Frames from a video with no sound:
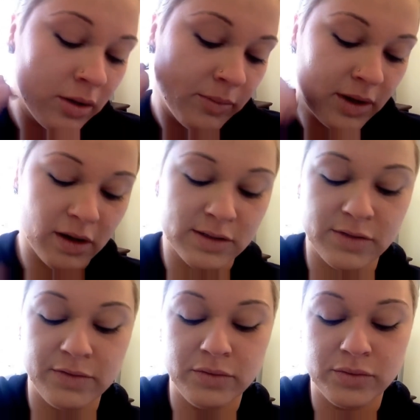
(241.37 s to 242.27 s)
Because
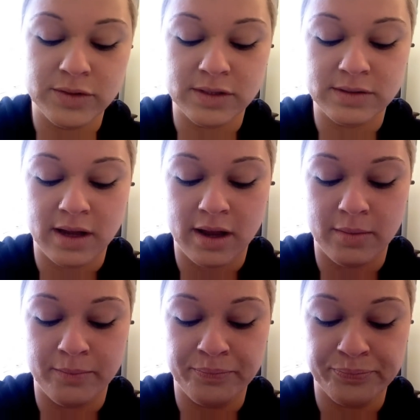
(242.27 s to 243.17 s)
if you use the
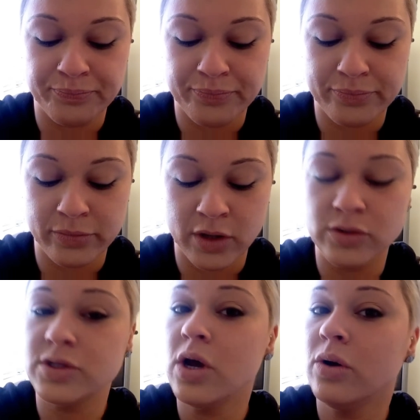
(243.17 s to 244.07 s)
same
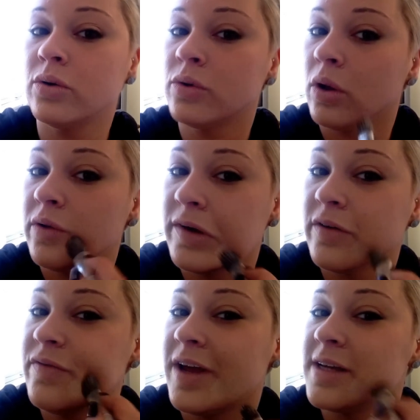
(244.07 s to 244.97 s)
tone all over your
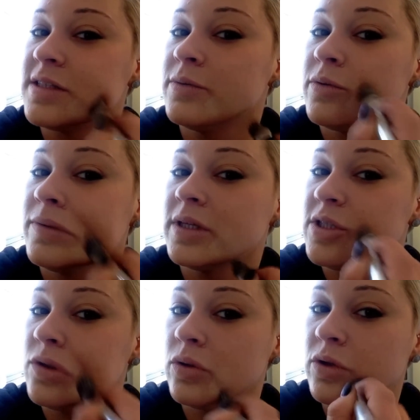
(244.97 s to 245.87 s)
face, it would really
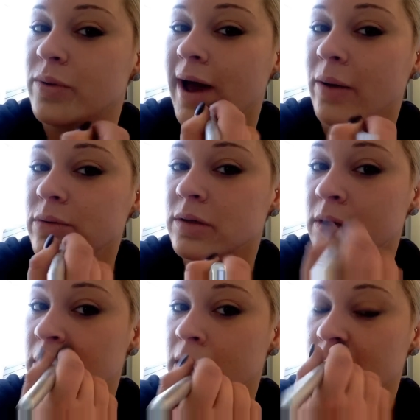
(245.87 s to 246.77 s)
dull you out.
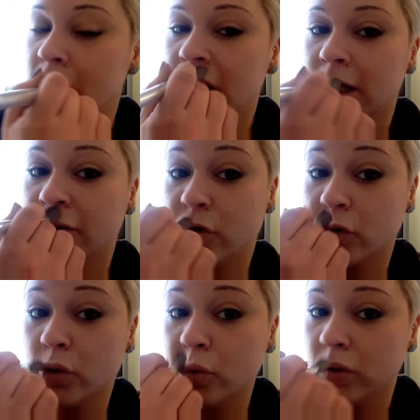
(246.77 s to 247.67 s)
If you were
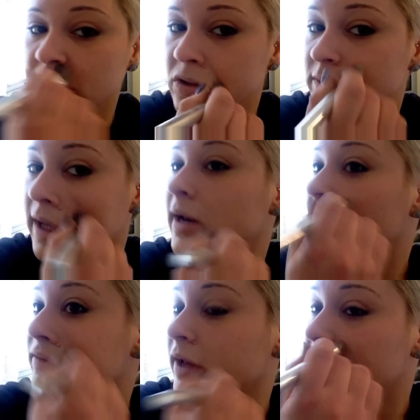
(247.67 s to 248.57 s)
cool, you would then
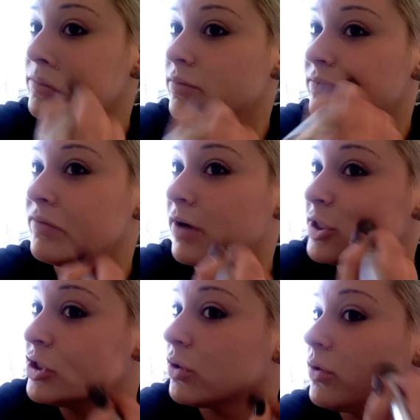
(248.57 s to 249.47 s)
have like very
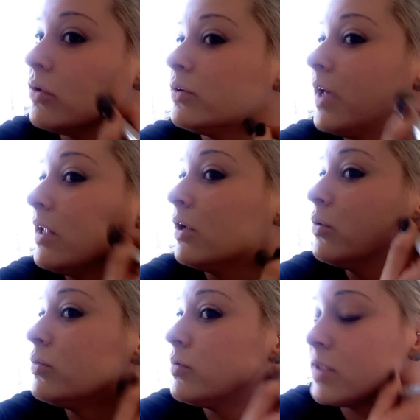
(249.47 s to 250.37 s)
dull
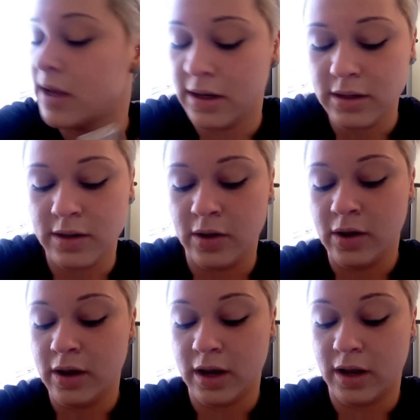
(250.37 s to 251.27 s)
yellow skin.
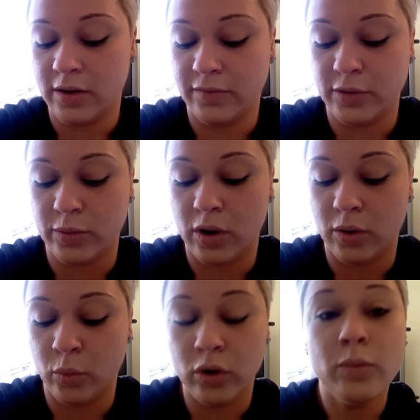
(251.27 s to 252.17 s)
And if you were all
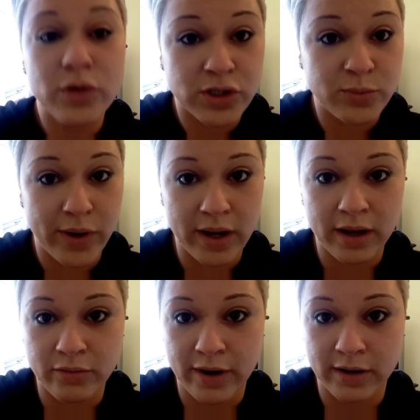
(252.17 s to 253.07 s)
warm, which is pink
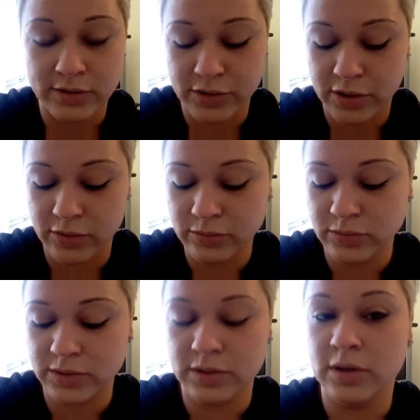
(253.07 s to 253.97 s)
and red
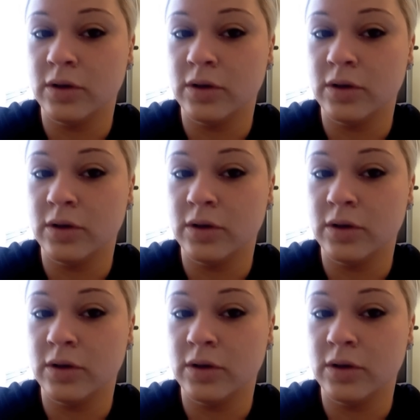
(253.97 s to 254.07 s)
undertones,